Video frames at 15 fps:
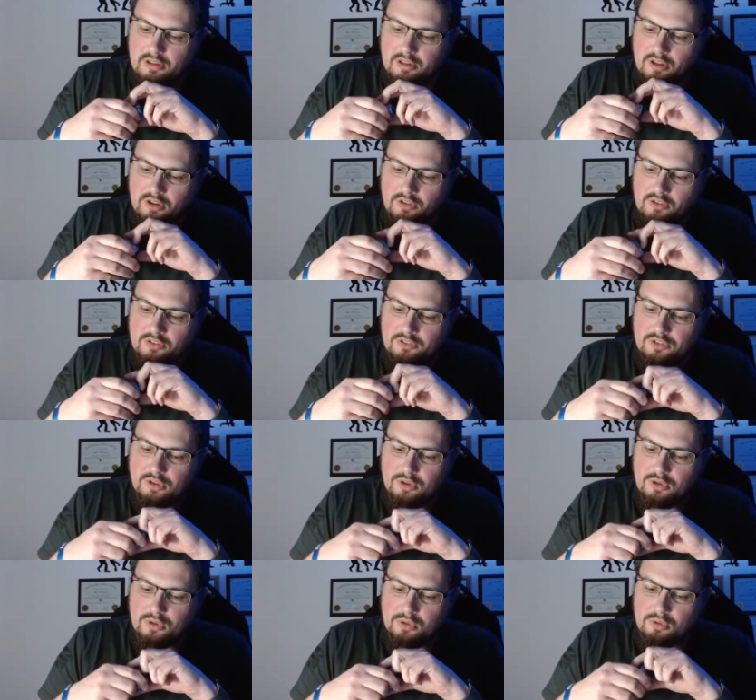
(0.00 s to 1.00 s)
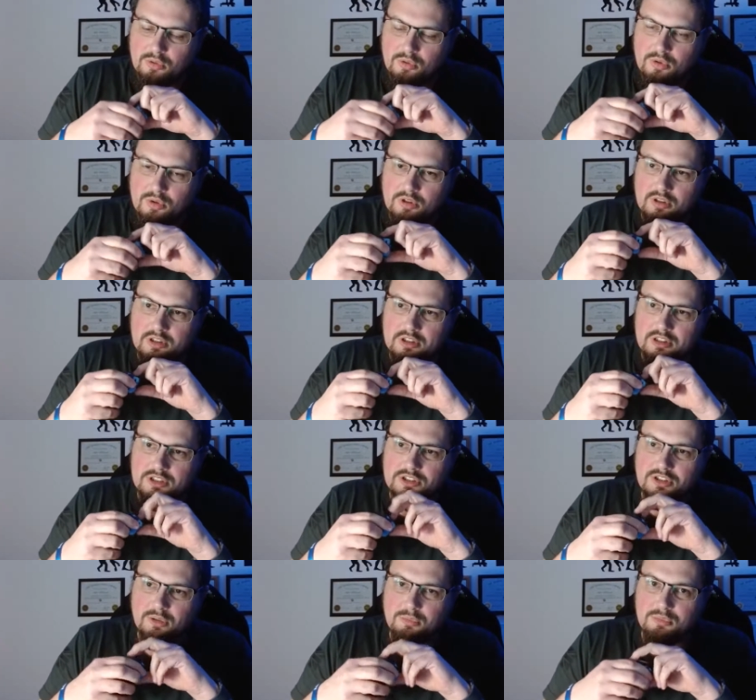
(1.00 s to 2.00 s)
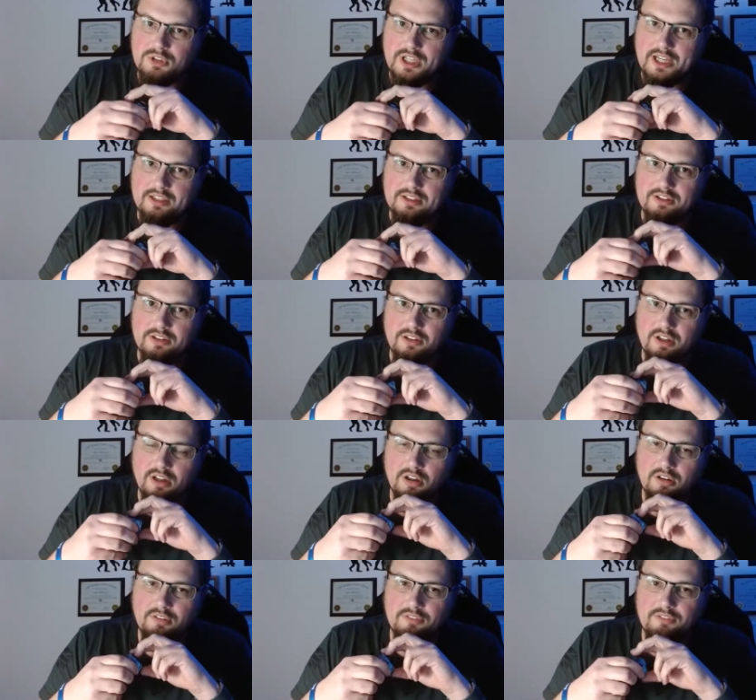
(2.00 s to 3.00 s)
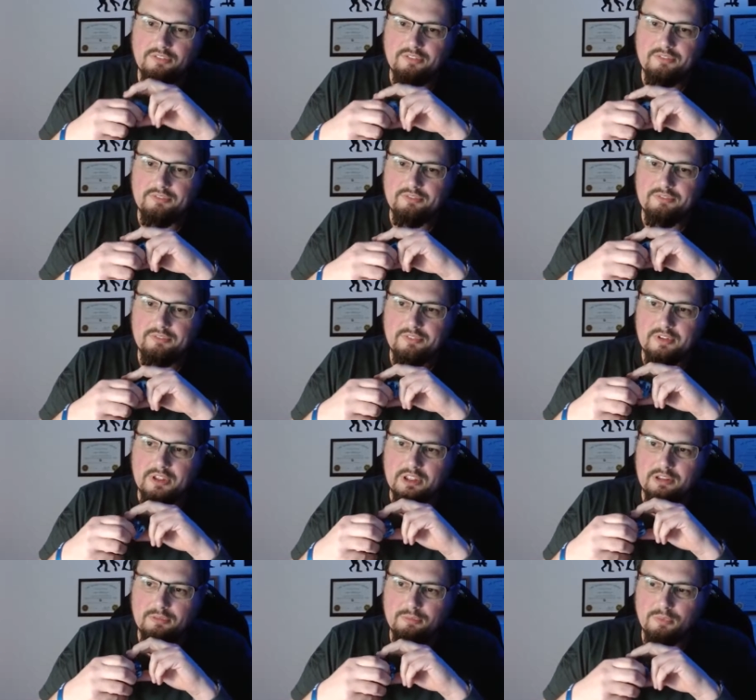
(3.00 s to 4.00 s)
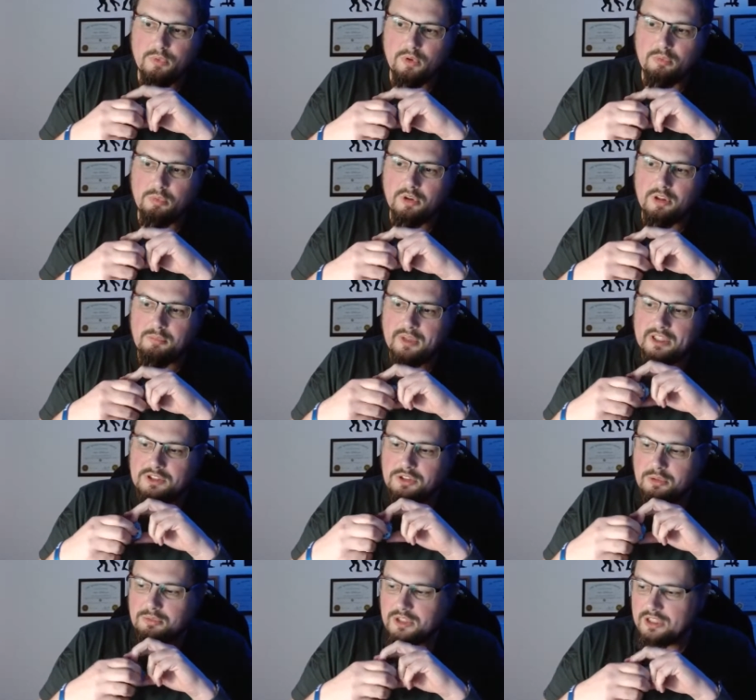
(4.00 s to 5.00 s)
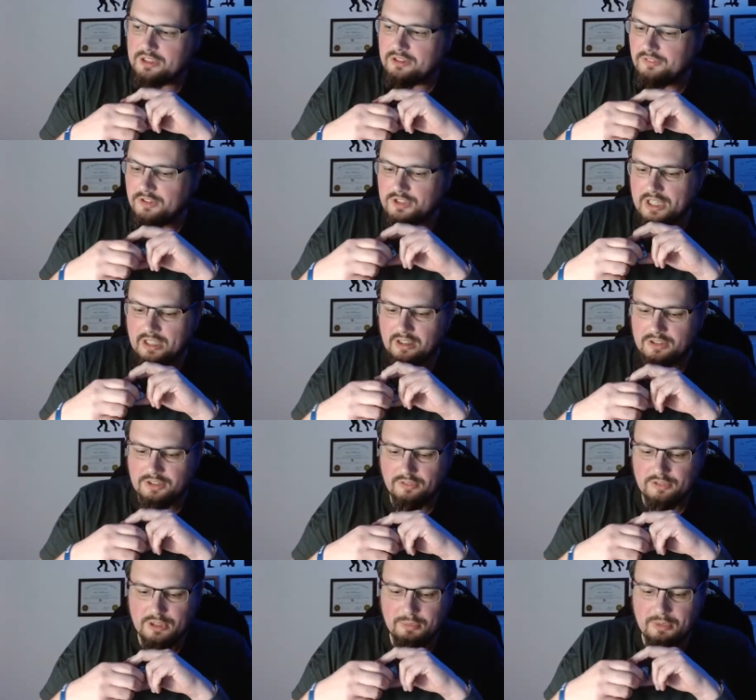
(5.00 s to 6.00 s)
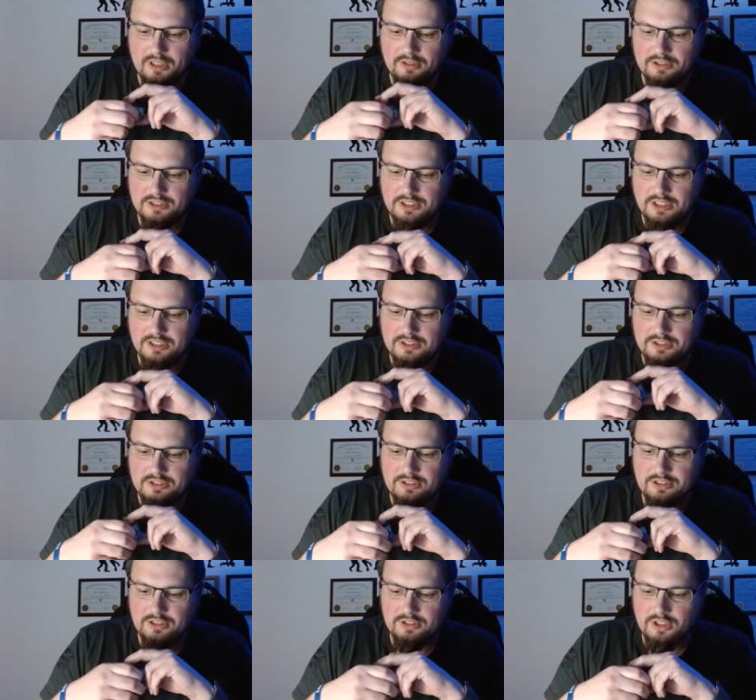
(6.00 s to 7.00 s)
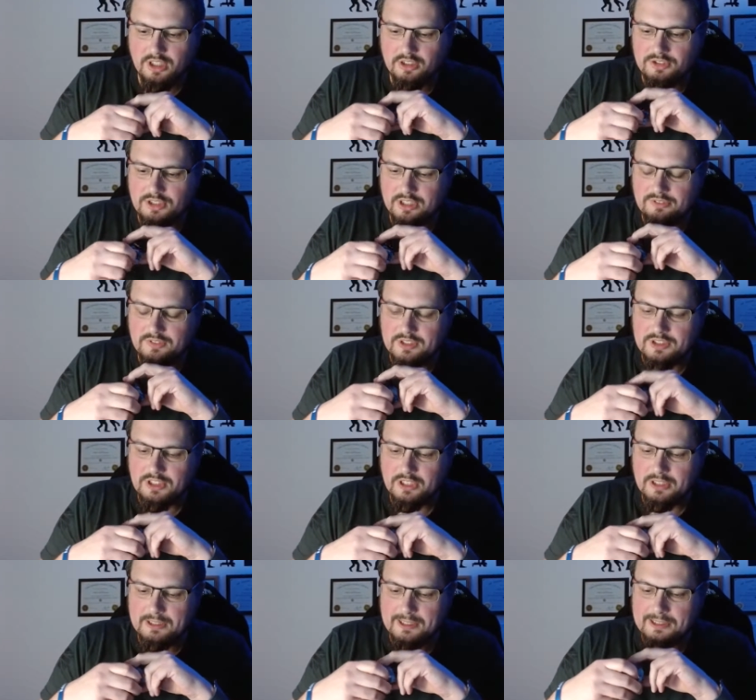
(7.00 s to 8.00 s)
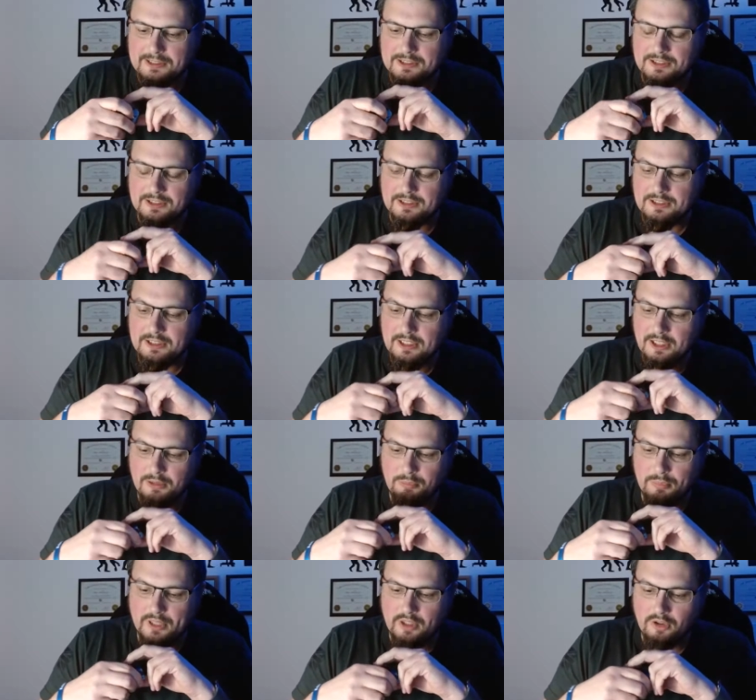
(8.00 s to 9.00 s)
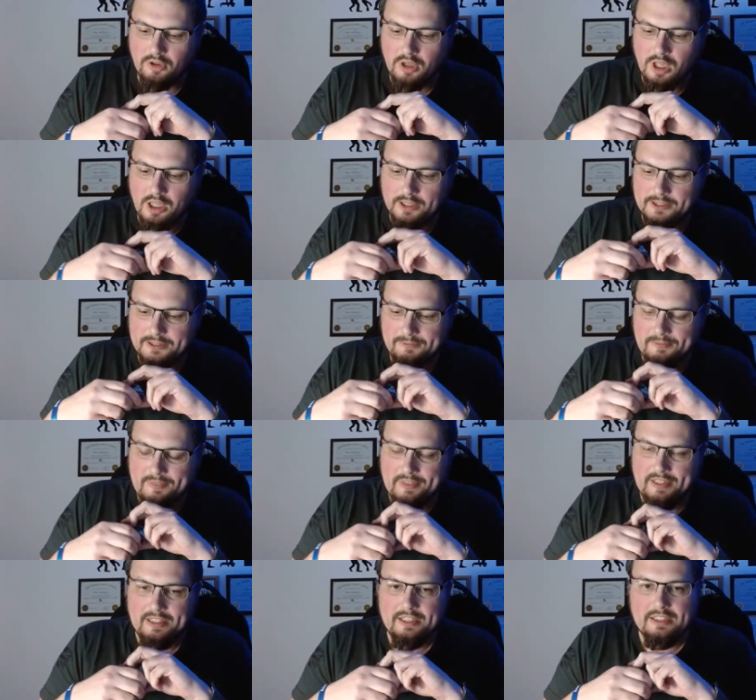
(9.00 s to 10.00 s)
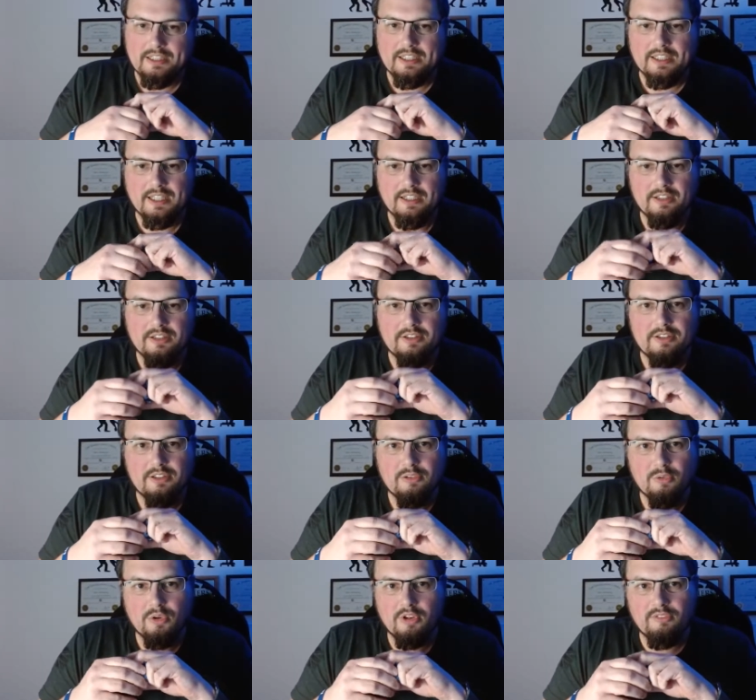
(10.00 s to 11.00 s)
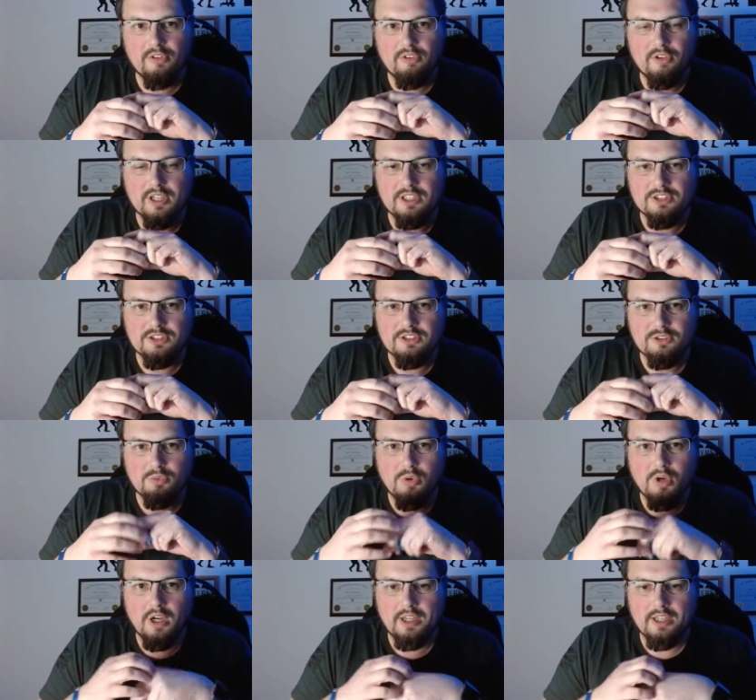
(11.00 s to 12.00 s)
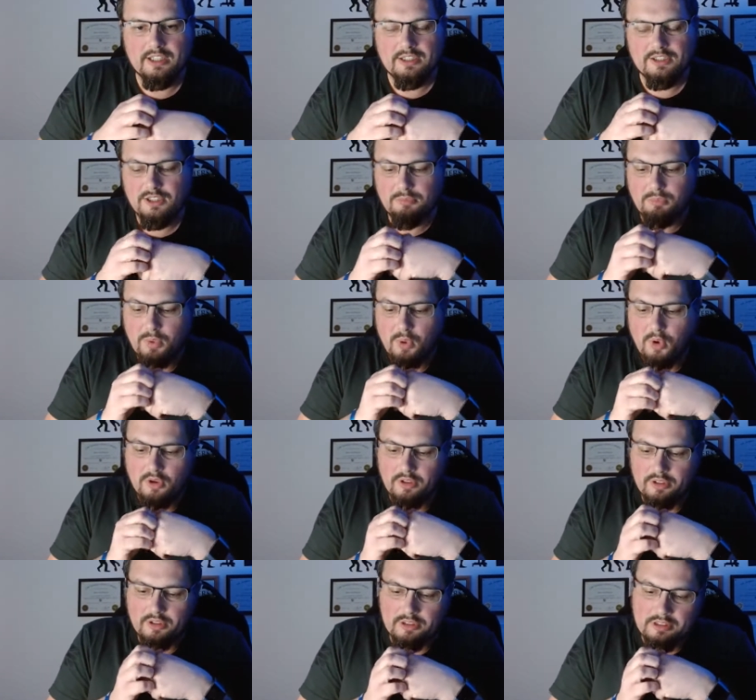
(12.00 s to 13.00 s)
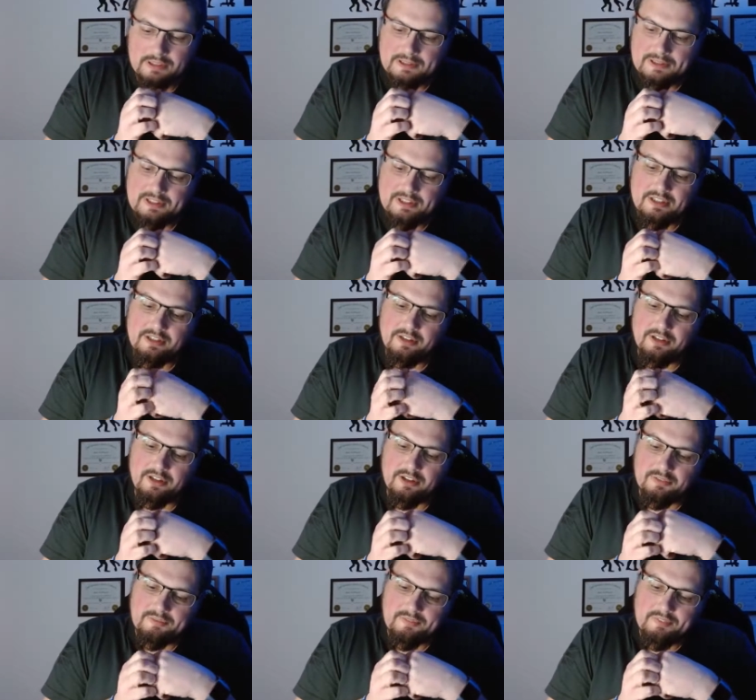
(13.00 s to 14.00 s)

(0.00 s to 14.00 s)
on to the subject of what the main subject of the channel is obviously about is the child safety side of things and being online. And one of the reasons why it's important that